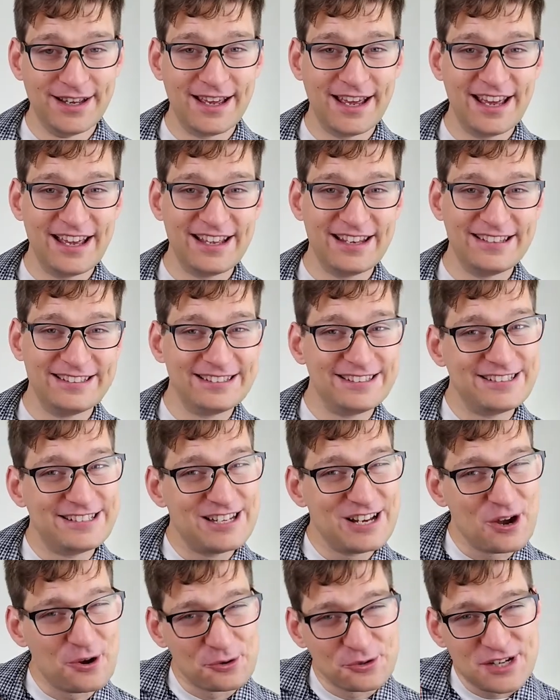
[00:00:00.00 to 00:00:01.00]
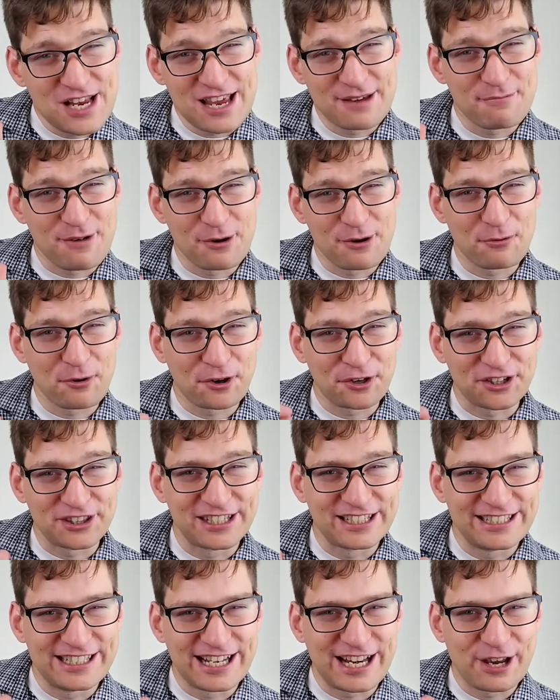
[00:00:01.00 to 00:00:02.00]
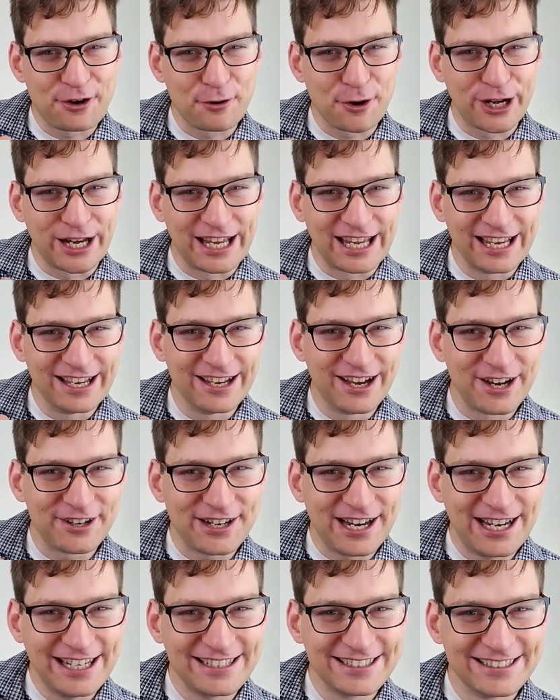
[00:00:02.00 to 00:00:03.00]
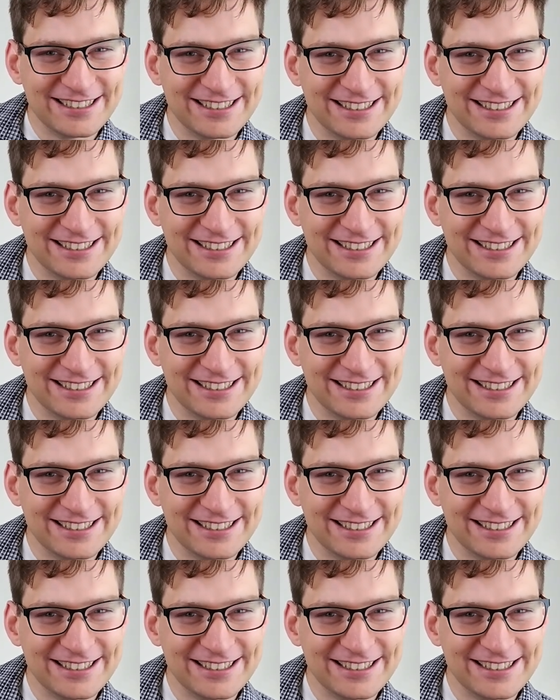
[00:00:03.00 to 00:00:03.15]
and don't take my word on the nitty-gritty, all right?